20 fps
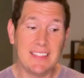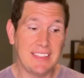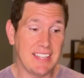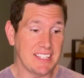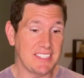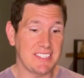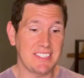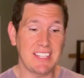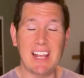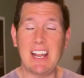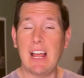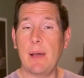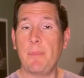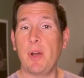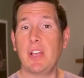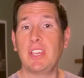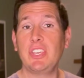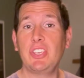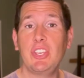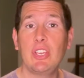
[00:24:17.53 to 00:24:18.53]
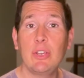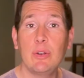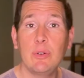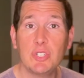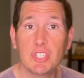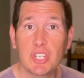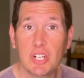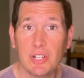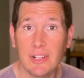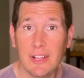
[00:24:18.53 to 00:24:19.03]
This set up a
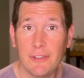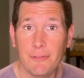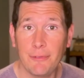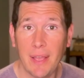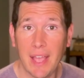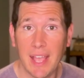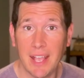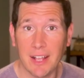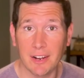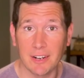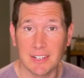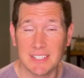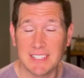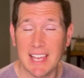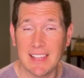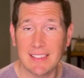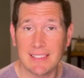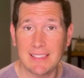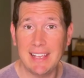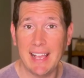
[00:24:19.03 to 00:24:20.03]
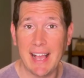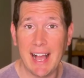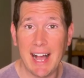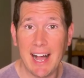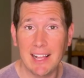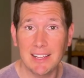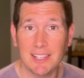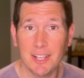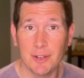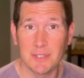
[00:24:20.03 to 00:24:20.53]
huge cliffhanger, Deathly
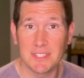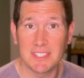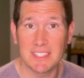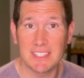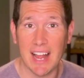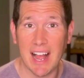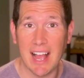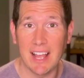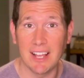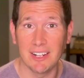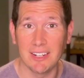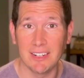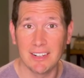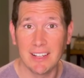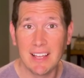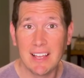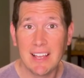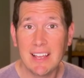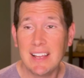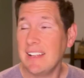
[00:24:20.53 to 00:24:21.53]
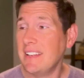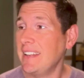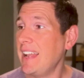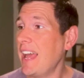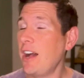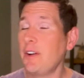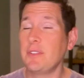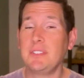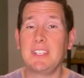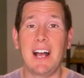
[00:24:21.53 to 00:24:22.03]
Hollow style.
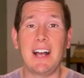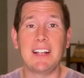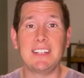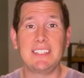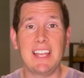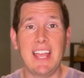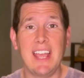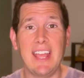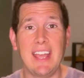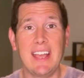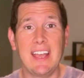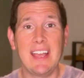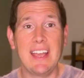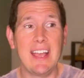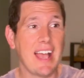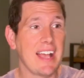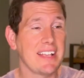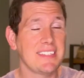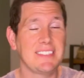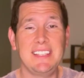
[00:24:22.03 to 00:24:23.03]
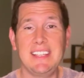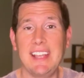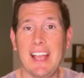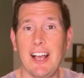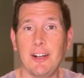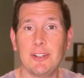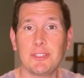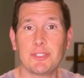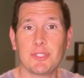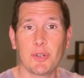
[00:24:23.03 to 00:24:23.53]
Now Dante has the
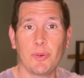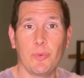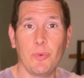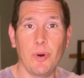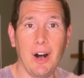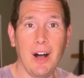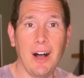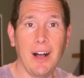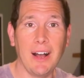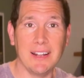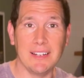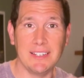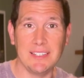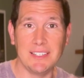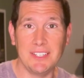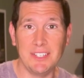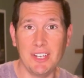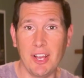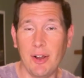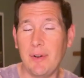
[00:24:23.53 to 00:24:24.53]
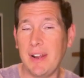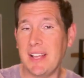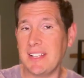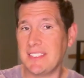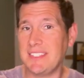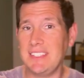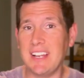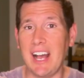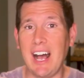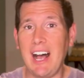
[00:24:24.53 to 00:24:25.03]
Elder Wand, known
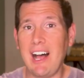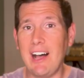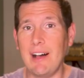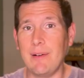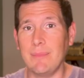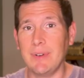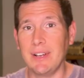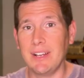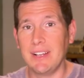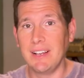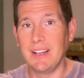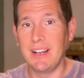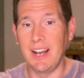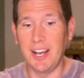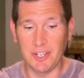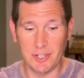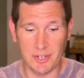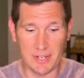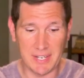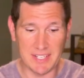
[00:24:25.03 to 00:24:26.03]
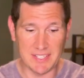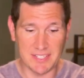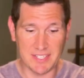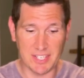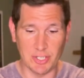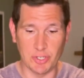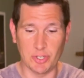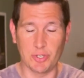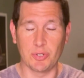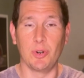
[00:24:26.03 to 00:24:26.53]
as Dom, under his
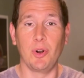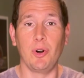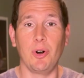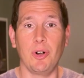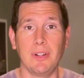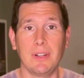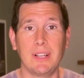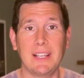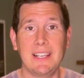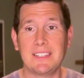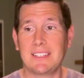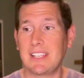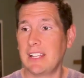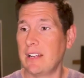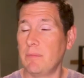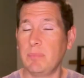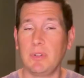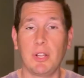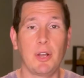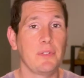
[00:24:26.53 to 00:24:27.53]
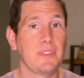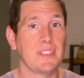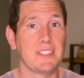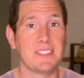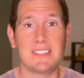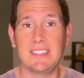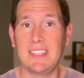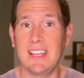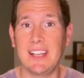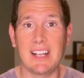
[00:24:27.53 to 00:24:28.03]
control. He's going to blow
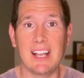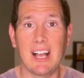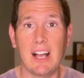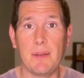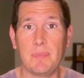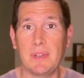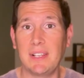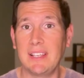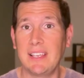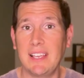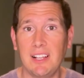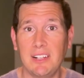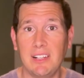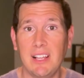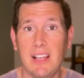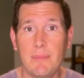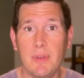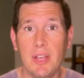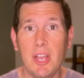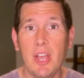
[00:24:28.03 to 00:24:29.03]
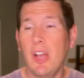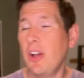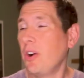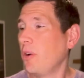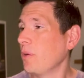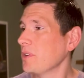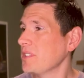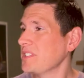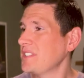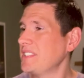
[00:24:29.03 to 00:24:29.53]
this thing up and kill him.
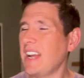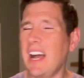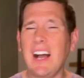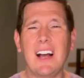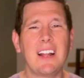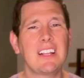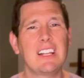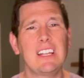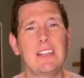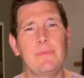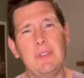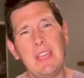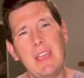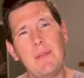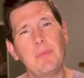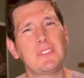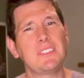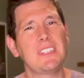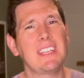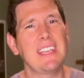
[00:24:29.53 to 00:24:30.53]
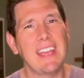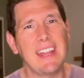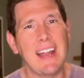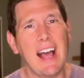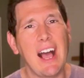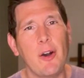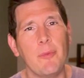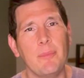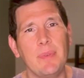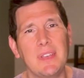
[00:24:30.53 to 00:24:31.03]
Or is Don going to be able to get
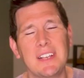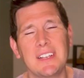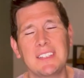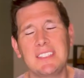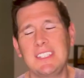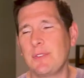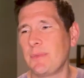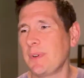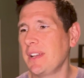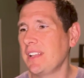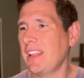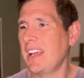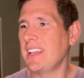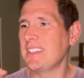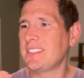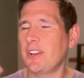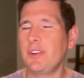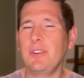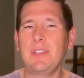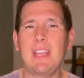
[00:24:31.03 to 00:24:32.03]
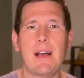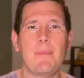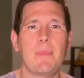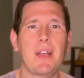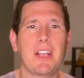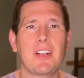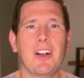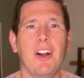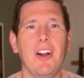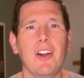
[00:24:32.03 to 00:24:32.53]
out because he realized, oh yeah,
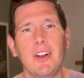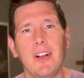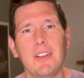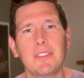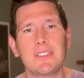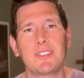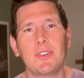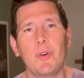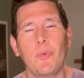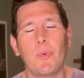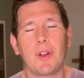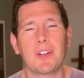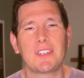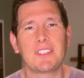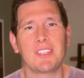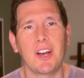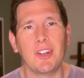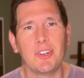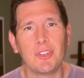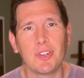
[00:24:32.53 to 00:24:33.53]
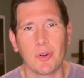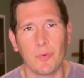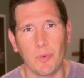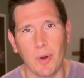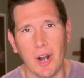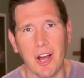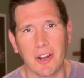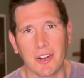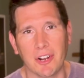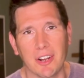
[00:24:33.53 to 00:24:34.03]
my car also works
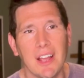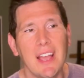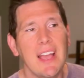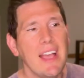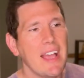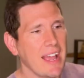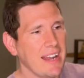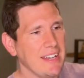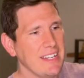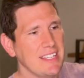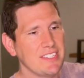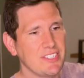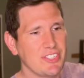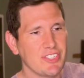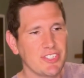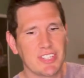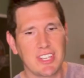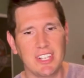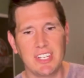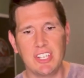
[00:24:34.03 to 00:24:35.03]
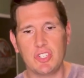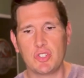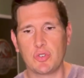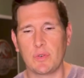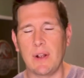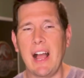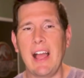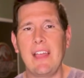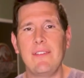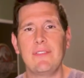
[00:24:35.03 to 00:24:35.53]
underwater and he's just going to
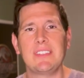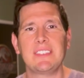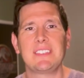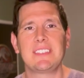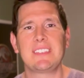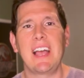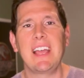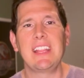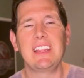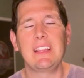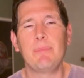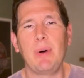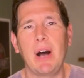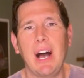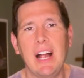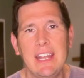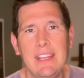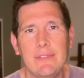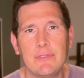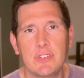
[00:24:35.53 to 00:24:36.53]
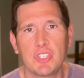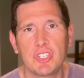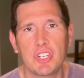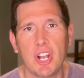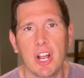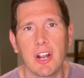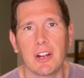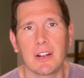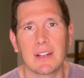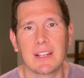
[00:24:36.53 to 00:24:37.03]
drive inside the body of a
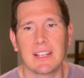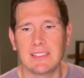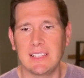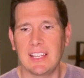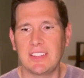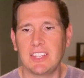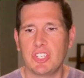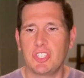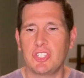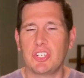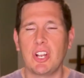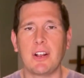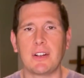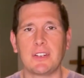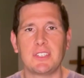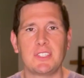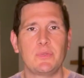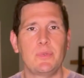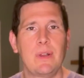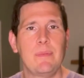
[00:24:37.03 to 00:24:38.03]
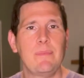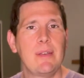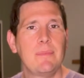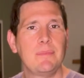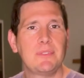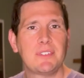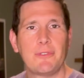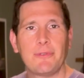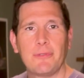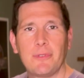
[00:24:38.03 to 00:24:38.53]
shark and let the shark swim
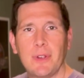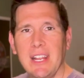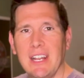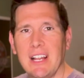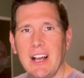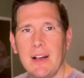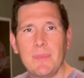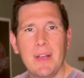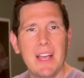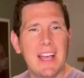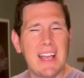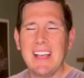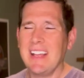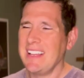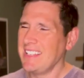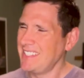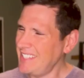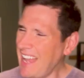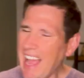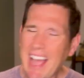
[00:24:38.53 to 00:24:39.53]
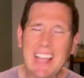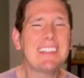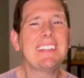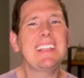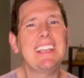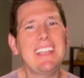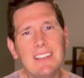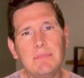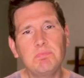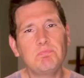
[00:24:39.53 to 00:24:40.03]
him to freedom?
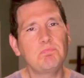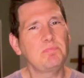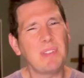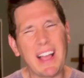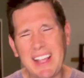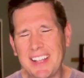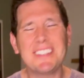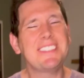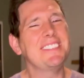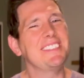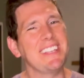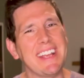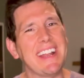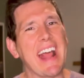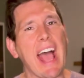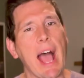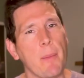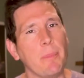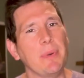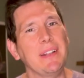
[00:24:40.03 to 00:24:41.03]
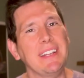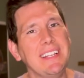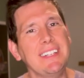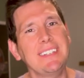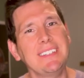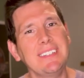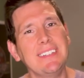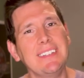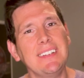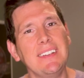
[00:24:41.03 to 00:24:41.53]
Sadly, I could see it
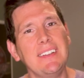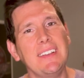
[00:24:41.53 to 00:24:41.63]
happening.